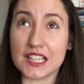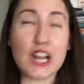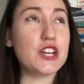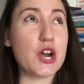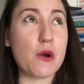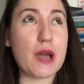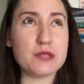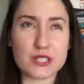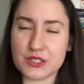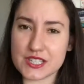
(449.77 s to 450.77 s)
No, I
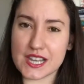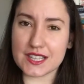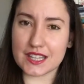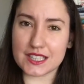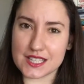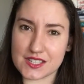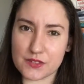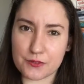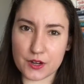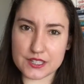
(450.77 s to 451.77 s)
was going to say that this is the
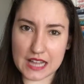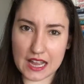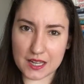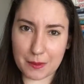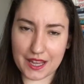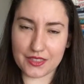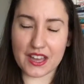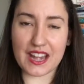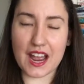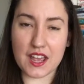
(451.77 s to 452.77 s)
first anime
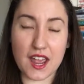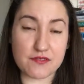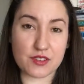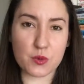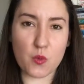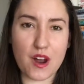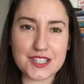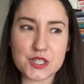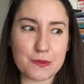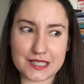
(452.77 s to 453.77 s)
that I ever
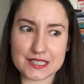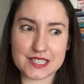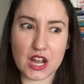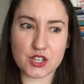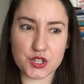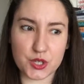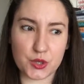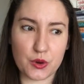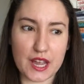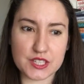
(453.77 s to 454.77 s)
watched, but it's not
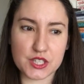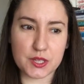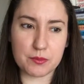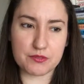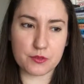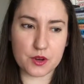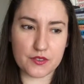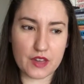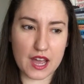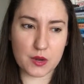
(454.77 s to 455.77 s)
true. Actually, before
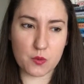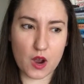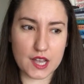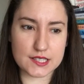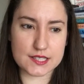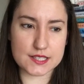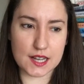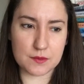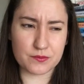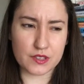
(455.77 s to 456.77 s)
that was
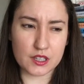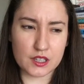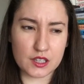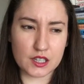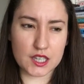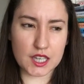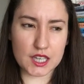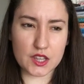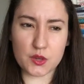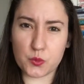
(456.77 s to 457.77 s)

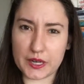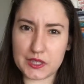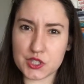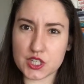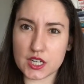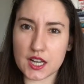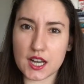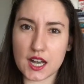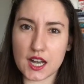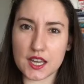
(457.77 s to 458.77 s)
Kiki the Witch,
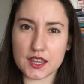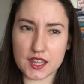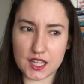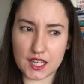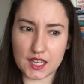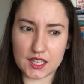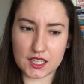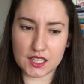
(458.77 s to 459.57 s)
I think.